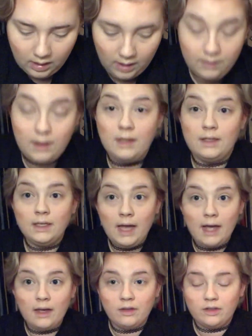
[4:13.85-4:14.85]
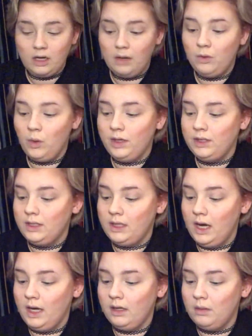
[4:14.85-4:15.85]
And then next, I'm going to
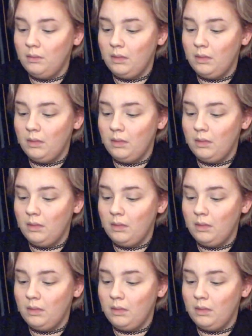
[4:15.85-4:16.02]
take